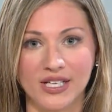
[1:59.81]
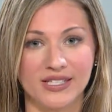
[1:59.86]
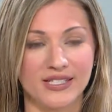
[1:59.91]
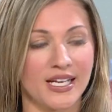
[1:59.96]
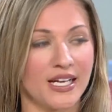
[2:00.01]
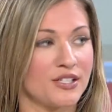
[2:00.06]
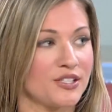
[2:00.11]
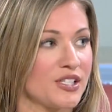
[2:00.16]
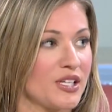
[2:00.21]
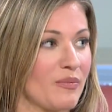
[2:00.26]
As
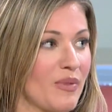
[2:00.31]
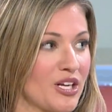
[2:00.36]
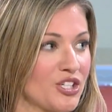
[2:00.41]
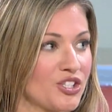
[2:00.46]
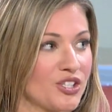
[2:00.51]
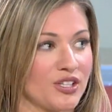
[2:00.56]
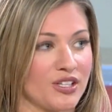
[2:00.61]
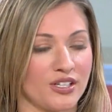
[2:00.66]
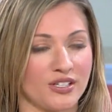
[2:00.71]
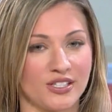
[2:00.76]
Hazley
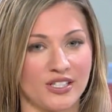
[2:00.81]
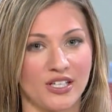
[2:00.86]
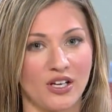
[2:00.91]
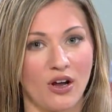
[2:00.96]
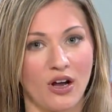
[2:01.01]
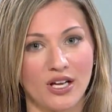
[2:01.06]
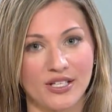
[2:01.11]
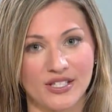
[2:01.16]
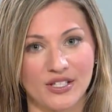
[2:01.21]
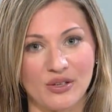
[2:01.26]
mentioned, there's the
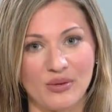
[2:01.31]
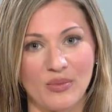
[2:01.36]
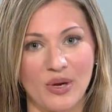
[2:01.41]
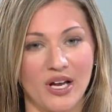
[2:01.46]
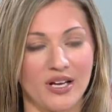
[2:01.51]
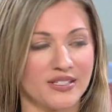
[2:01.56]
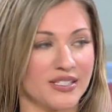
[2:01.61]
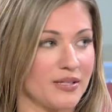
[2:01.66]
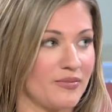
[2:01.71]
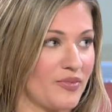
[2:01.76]
awesome
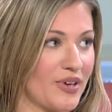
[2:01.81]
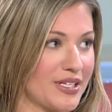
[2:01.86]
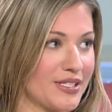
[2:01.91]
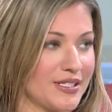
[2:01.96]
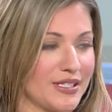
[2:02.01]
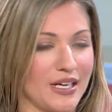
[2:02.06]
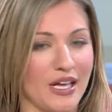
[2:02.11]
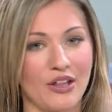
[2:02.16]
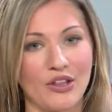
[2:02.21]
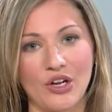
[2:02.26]
uh,
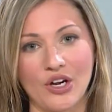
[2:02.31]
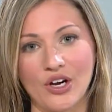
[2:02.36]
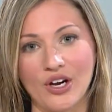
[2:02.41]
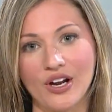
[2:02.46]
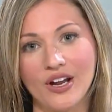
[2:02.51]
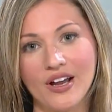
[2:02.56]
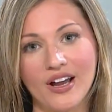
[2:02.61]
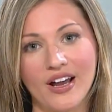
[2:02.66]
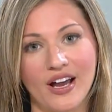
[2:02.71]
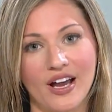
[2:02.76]
SlimFast Together
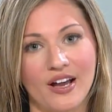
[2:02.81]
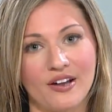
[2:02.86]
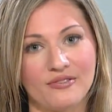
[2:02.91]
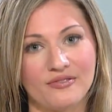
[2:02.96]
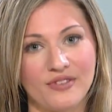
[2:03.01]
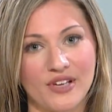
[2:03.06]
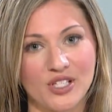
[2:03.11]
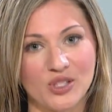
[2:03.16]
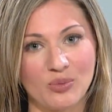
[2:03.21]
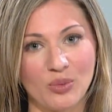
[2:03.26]
uh,
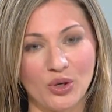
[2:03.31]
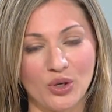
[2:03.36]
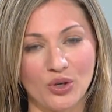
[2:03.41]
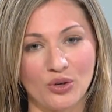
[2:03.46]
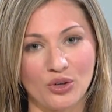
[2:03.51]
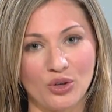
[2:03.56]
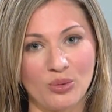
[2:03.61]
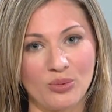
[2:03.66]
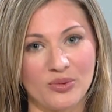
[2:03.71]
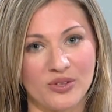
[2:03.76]
Facebook
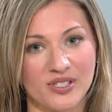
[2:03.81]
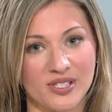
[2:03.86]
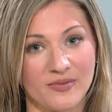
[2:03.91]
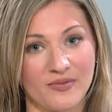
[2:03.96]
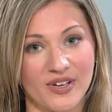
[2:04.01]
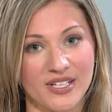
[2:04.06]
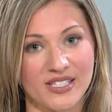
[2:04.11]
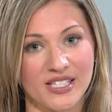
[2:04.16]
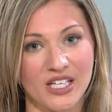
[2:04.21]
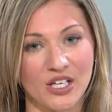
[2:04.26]
group, the
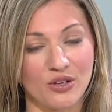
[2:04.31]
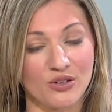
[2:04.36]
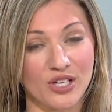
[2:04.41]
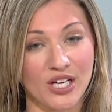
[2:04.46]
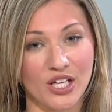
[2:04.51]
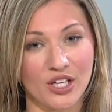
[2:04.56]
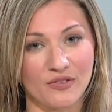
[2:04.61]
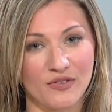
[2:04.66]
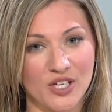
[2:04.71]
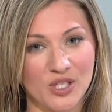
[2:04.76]
SlimFast Keto
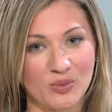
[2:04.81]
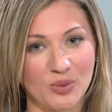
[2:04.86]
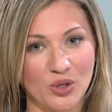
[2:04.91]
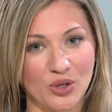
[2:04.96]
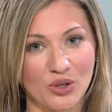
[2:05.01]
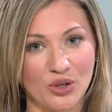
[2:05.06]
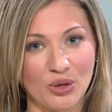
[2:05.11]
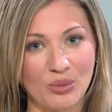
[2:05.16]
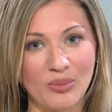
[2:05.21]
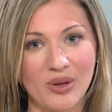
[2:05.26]
Together Facebook
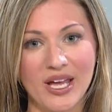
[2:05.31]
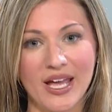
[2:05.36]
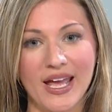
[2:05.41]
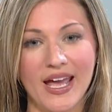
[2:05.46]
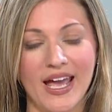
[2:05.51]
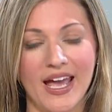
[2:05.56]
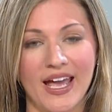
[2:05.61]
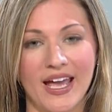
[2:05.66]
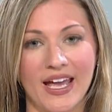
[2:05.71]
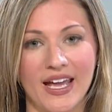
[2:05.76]
group,
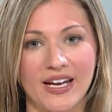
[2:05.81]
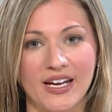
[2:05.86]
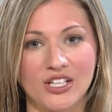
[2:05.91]
and